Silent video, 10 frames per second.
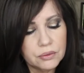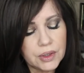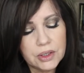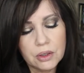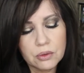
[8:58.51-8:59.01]

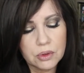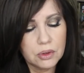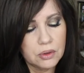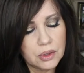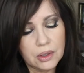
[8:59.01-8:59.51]
they don't
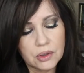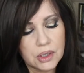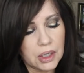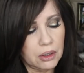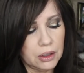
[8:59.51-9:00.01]

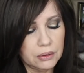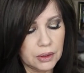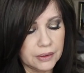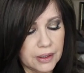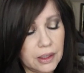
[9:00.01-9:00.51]
stay on
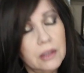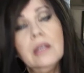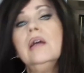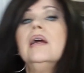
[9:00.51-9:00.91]
like that. And